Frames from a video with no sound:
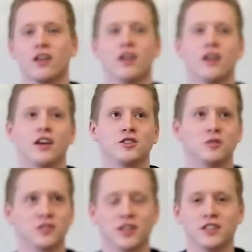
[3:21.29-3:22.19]
and
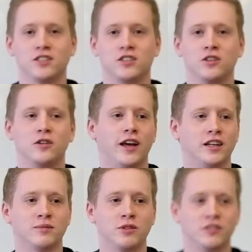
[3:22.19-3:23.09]
so it was nice to gain
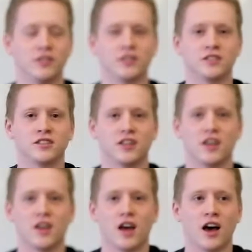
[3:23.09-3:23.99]
experience
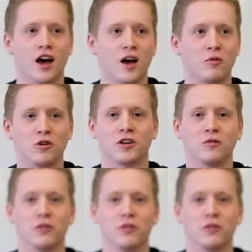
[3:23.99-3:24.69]
working with